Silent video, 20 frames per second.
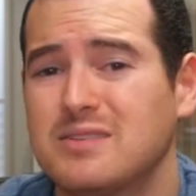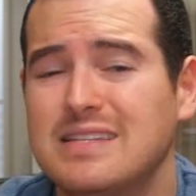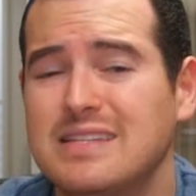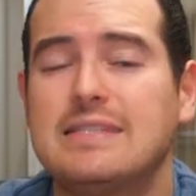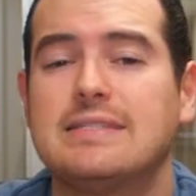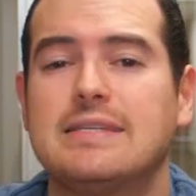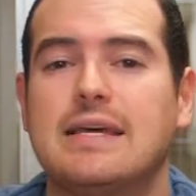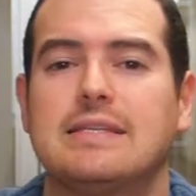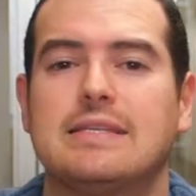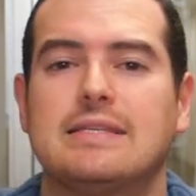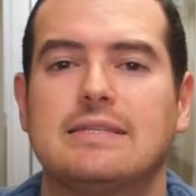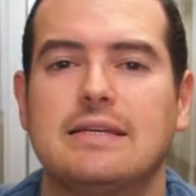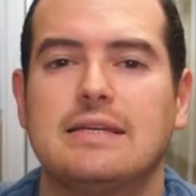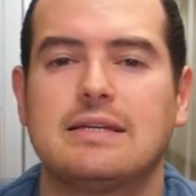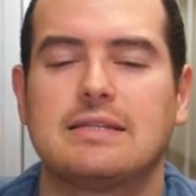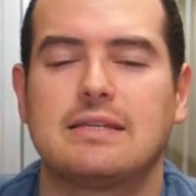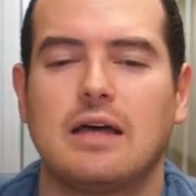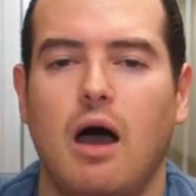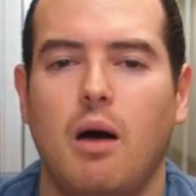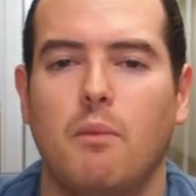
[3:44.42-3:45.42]
we'll see
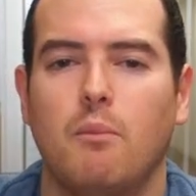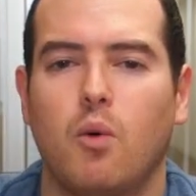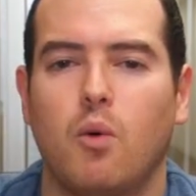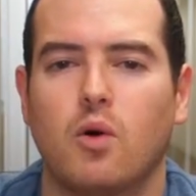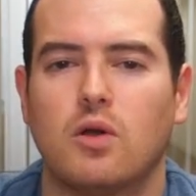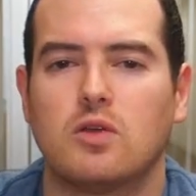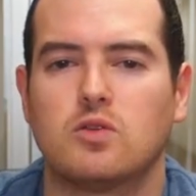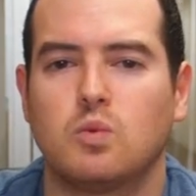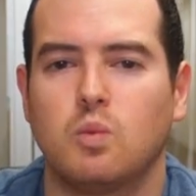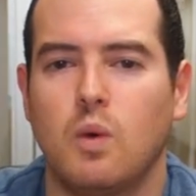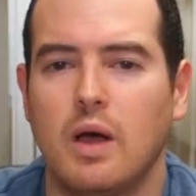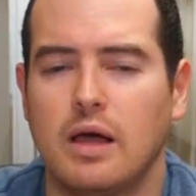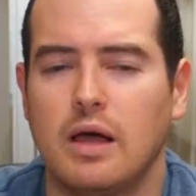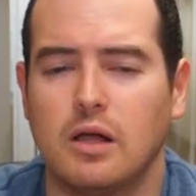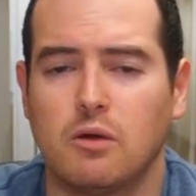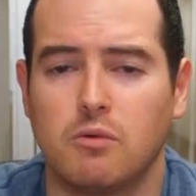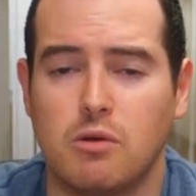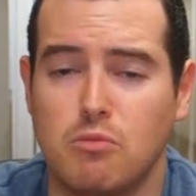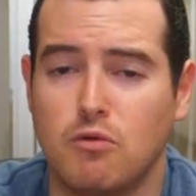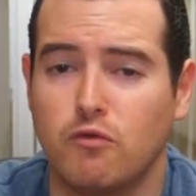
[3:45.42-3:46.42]
Sense6 on board as
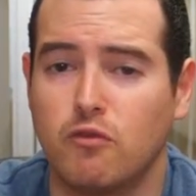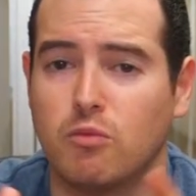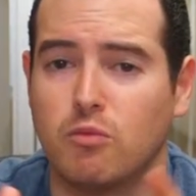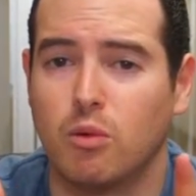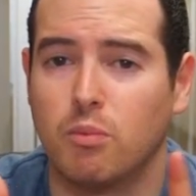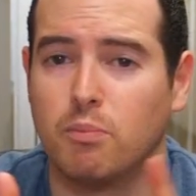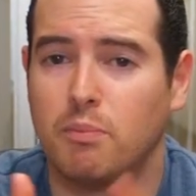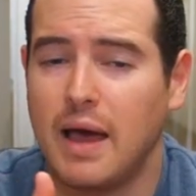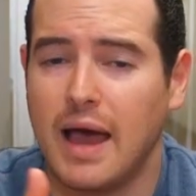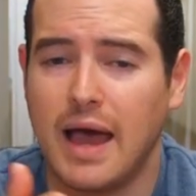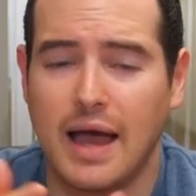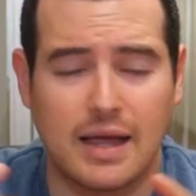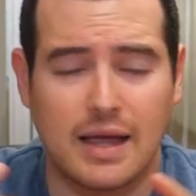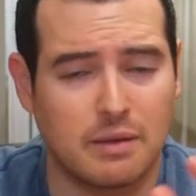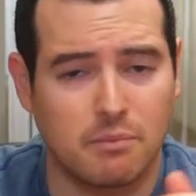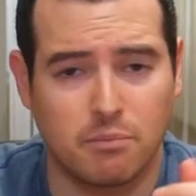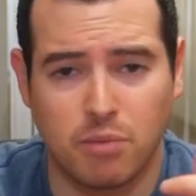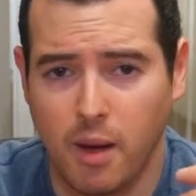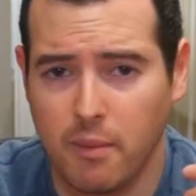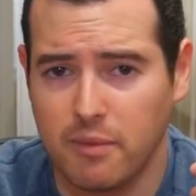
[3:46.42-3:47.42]
well, removable back,
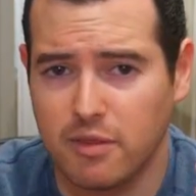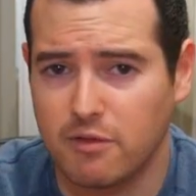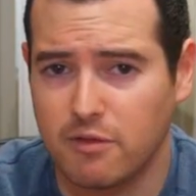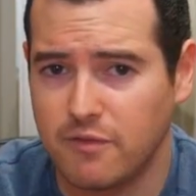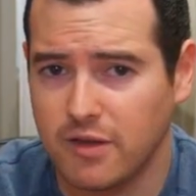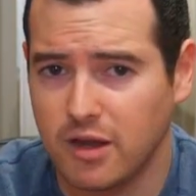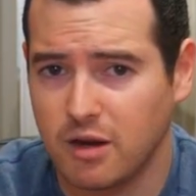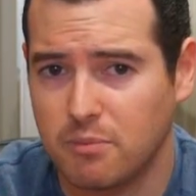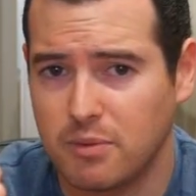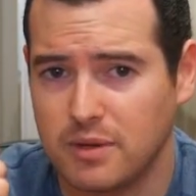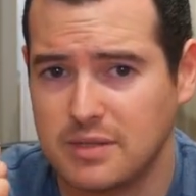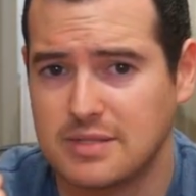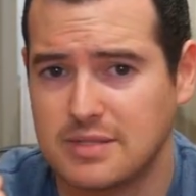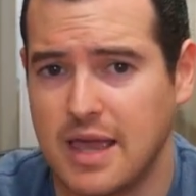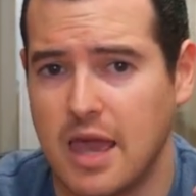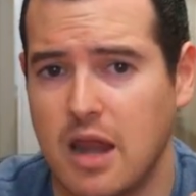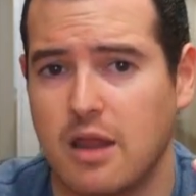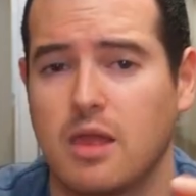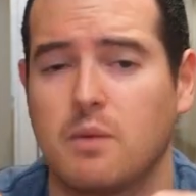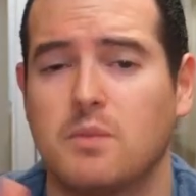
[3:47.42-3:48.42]
and probably the fingerprint
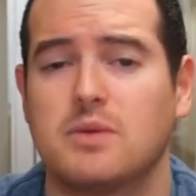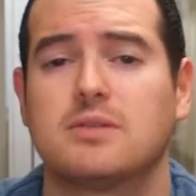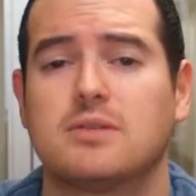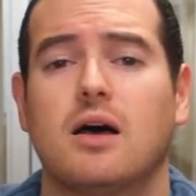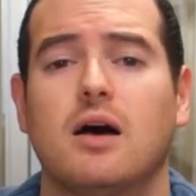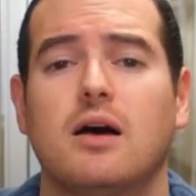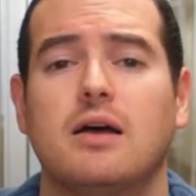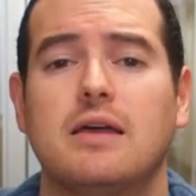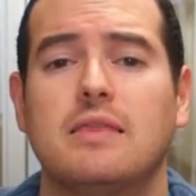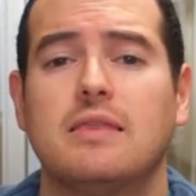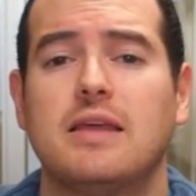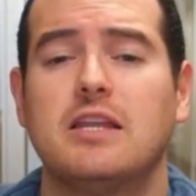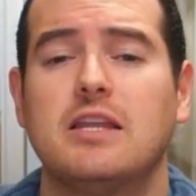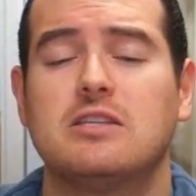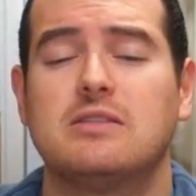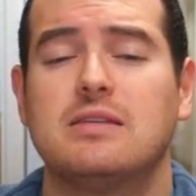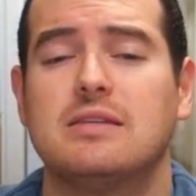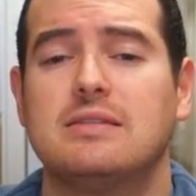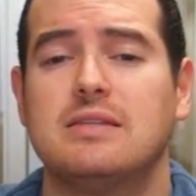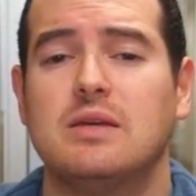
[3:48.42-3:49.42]
scanner that we saw in the
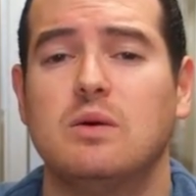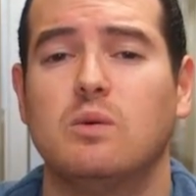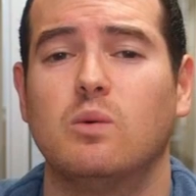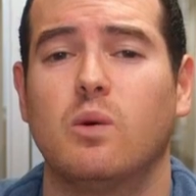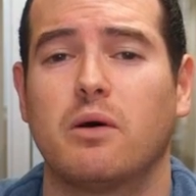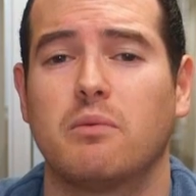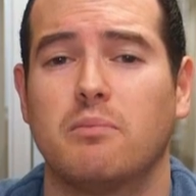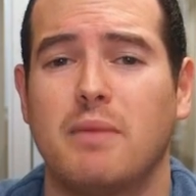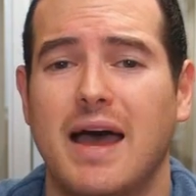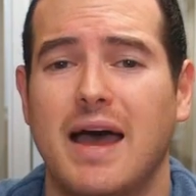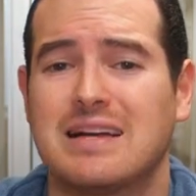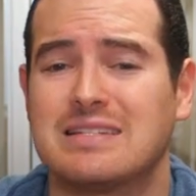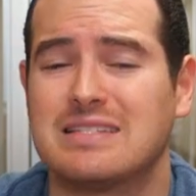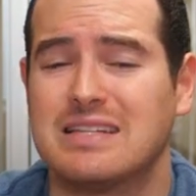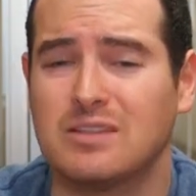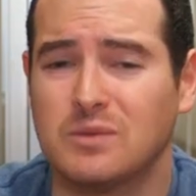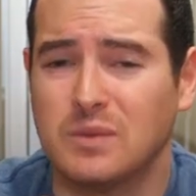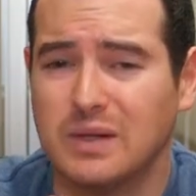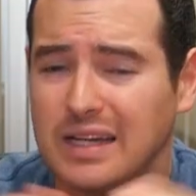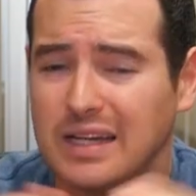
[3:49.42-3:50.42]
HTC One Max.
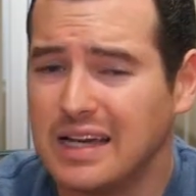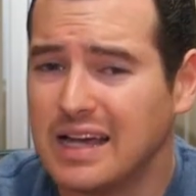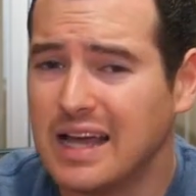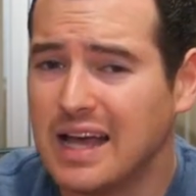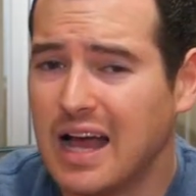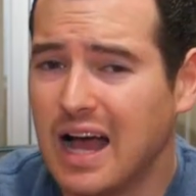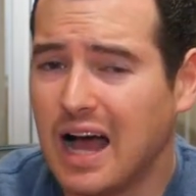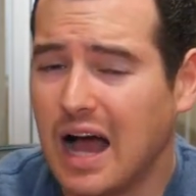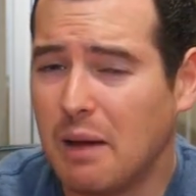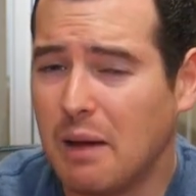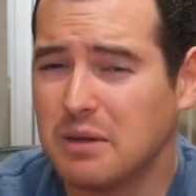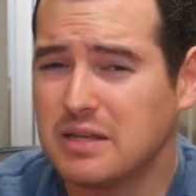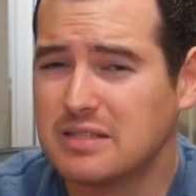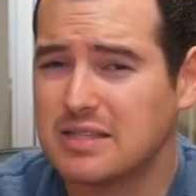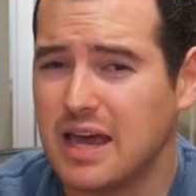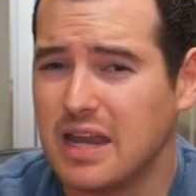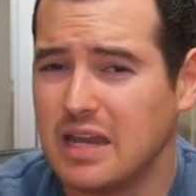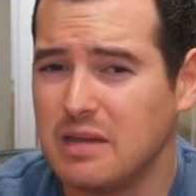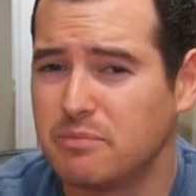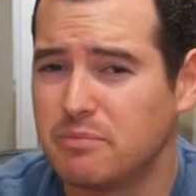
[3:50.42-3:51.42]
Either way, I'm
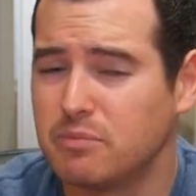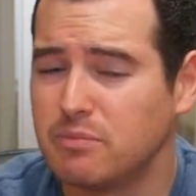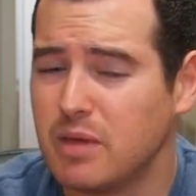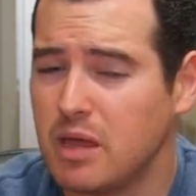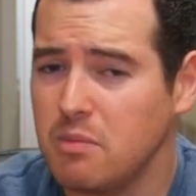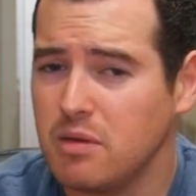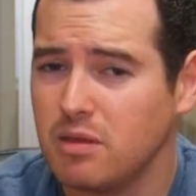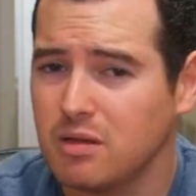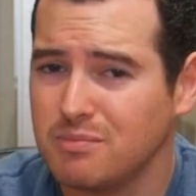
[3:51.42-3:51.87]
excited, but maybe